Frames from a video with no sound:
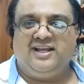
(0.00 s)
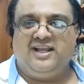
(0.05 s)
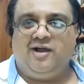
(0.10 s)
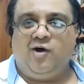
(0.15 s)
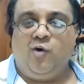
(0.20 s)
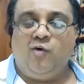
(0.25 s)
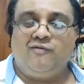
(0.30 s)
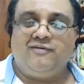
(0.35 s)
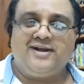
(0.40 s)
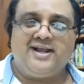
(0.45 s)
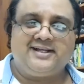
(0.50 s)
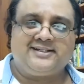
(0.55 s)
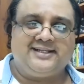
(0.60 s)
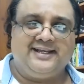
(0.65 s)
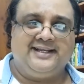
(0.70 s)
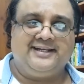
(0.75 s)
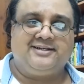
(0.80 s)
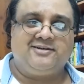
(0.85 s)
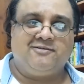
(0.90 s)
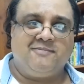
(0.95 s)

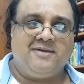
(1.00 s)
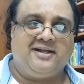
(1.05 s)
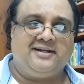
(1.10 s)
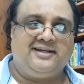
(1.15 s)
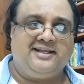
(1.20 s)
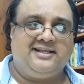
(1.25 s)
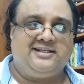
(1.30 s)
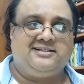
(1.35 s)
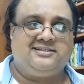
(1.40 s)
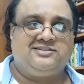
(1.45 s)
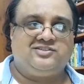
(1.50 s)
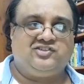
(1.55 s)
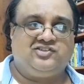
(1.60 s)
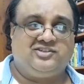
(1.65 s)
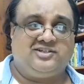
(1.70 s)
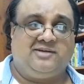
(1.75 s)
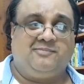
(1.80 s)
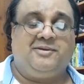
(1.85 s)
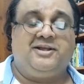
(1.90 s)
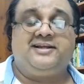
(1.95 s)
overacting,
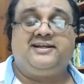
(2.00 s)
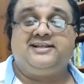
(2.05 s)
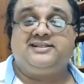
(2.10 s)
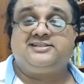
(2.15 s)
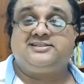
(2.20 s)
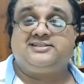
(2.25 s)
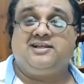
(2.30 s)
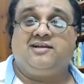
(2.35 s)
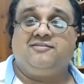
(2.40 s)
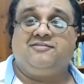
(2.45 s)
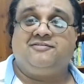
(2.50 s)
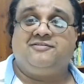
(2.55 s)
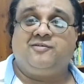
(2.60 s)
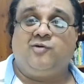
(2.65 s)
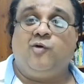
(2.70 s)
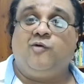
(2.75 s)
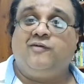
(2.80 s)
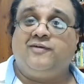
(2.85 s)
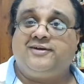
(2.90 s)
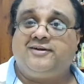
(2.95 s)
dramatic stuff,
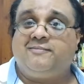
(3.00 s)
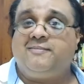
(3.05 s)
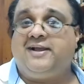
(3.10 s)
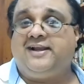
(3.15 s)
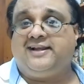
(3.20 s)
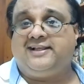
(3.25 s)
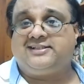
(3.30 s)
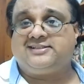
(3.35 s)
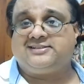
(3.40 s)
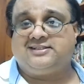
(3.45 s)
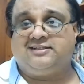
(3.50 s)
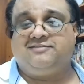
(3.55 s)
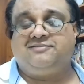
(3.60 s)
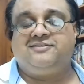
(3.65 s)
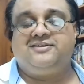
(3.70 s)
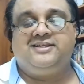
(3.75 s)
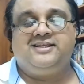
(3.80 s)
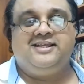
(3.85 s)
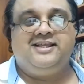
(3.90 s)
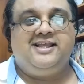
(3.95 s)
over dramatic stuff.
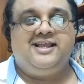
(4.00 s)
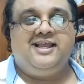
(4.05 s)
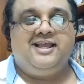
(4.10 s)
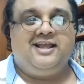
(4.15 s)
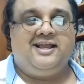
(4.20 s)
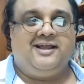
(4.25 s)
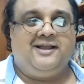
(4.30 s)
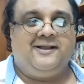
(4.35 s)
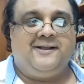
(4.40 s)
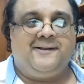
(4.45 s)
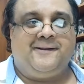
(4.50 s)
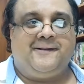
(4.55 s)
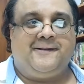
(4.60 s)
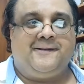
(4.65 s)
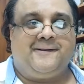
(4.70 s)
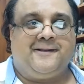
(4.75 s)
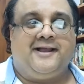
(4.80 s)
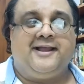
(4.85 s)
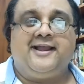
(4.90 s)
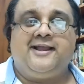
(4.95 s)

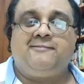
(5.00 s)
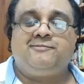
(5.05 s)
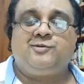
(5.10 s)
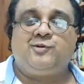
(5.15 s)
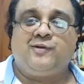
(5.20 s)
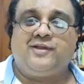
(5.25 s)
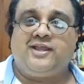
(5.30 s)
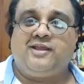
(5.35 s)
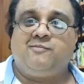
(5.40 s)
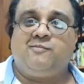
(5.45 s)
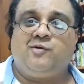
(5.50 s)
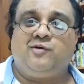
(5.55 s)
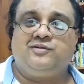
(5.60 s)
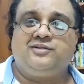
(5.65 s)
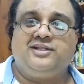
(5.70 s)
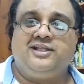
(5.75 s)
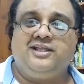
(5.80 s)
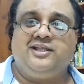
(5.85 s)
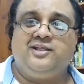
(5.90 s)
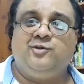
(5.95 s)
I am talking about
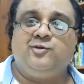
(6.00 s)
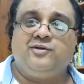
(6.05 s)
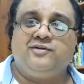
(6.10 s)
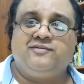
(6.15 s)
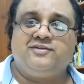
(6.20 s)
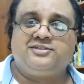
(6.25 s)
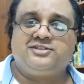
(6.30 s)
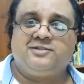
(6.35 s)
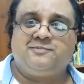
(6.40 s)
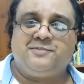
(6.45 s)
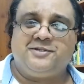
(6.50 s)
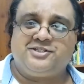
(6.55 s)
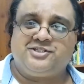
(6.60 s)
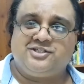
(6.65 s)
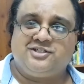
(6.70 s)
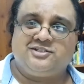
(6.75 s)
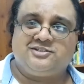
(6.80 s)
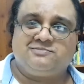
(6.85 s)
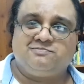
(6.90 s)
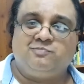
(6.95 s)
the Universal
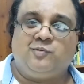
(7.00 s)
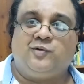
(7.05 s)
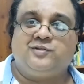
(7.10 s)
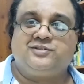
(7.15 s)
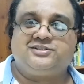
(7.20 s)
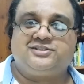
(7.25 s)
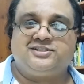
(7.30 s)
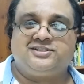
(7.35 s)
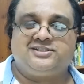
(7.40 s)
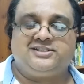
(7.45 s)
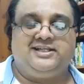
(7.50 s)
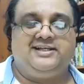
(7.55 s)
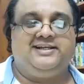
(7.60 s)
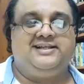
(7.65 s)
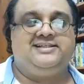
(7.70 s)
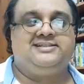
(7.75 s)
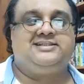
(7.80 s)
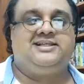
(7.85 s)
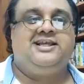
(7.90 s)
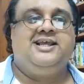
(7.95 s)
Pictures Monster
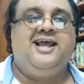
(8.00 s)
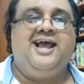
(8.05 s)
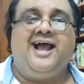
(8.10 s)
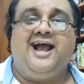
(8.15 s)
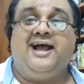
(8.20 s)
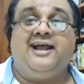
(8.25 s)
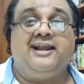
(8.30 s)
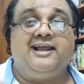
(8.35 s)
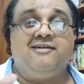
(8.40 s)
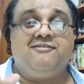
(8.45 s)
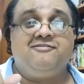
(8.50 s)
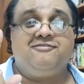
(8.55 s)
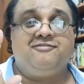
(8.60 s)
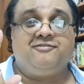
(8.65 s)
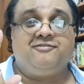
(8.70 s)
series, and